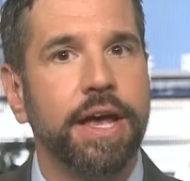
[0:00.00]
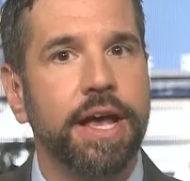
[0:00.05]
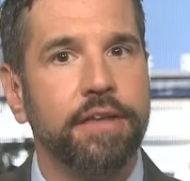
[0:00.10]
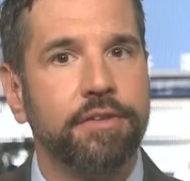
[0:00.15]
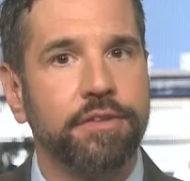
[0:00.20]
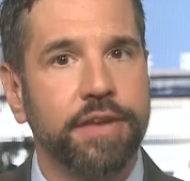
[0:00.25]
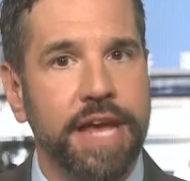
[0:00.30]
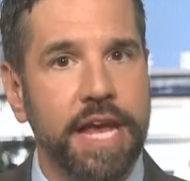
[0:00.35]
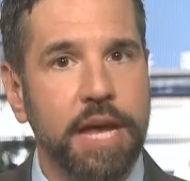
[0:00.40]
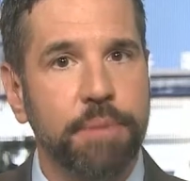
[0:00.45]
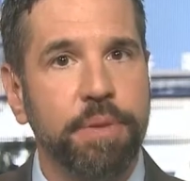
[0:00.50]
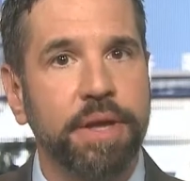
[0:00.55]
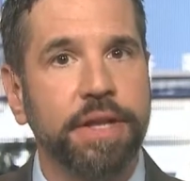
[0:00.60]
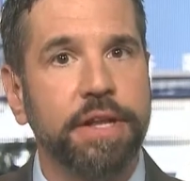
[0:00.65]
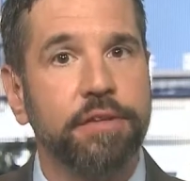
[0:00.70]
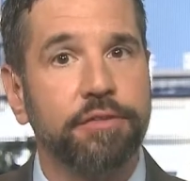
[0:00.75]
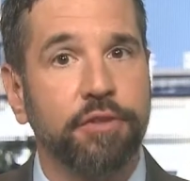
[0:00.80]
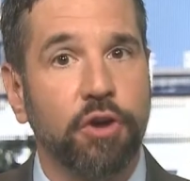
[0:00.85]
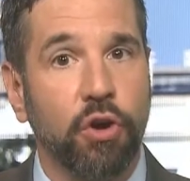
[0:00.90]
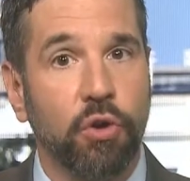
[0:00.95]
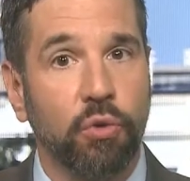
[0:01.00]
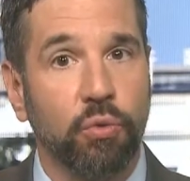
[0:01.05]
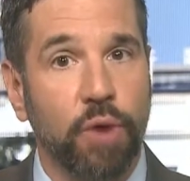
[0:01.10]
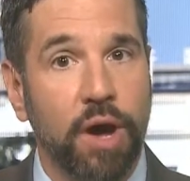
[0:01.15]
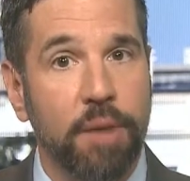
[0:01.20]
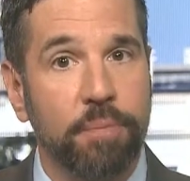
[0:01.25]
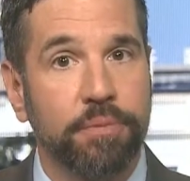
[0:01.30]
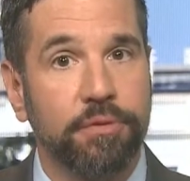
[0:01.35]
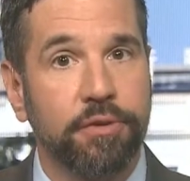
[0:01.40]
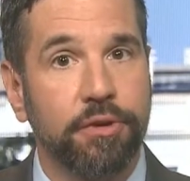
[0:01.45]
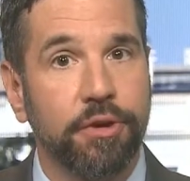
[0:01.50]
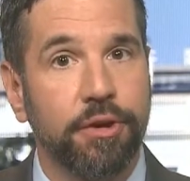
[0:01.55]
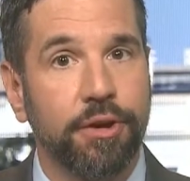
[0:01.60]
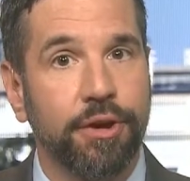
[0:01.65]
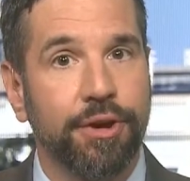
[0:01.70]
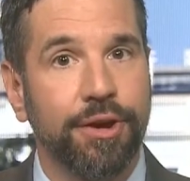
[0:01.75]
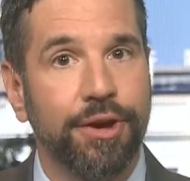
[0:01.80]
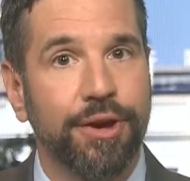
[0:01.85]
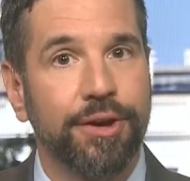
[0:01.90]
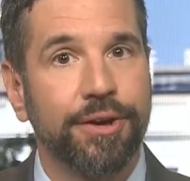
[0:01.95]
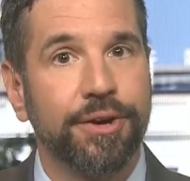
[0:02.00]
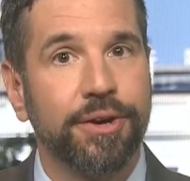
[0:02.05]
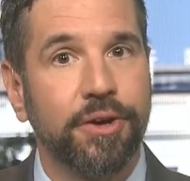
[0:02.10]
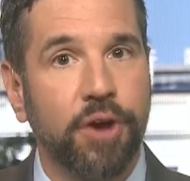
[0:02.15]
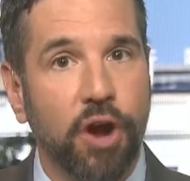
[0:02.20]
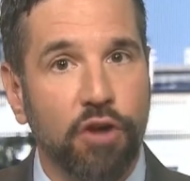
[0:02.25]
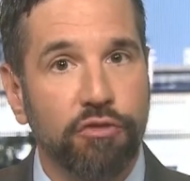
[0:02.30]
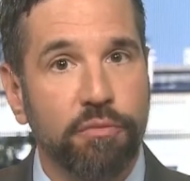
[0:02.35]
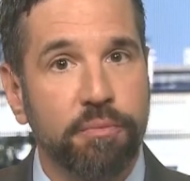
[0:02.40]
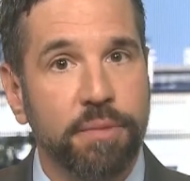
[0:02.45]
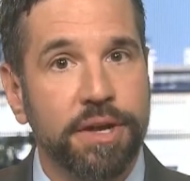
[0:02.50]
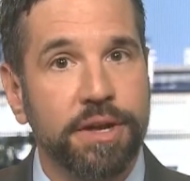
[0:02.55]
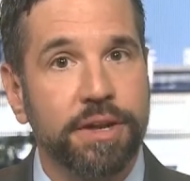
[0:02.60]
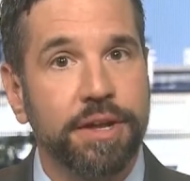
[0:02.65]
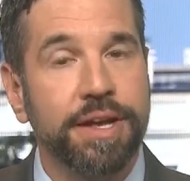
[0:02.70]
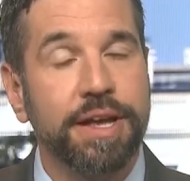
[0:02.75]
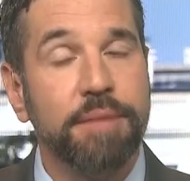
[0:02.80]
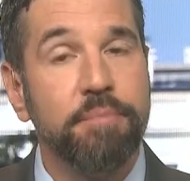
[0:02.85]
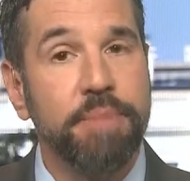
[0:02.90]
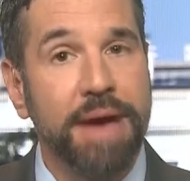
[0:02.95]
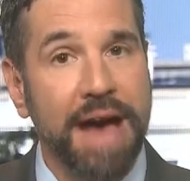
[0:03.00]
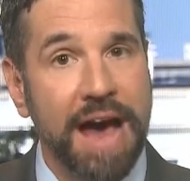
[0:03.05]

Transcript: It's keeping this corrupt government in